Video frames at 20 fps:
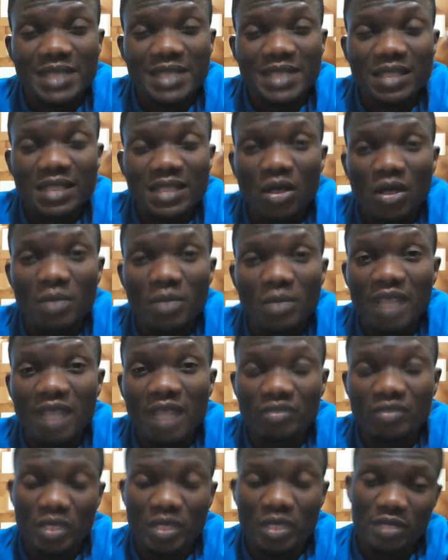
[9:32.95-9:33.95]
Death come
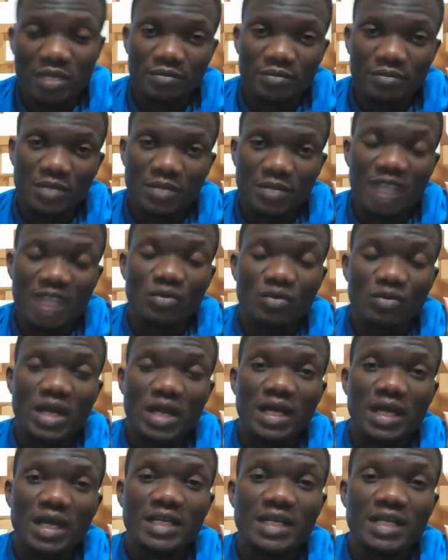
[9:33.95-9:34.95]

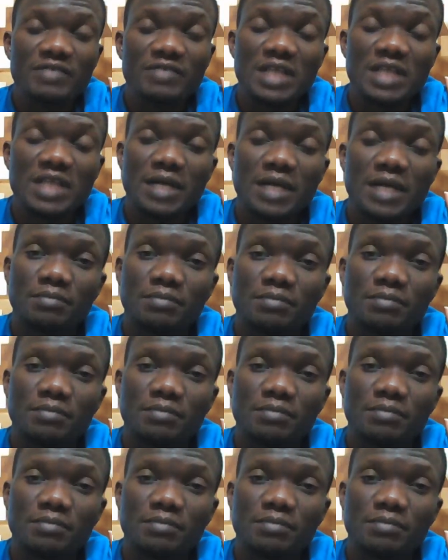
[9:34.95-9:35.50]
everywhere and every time.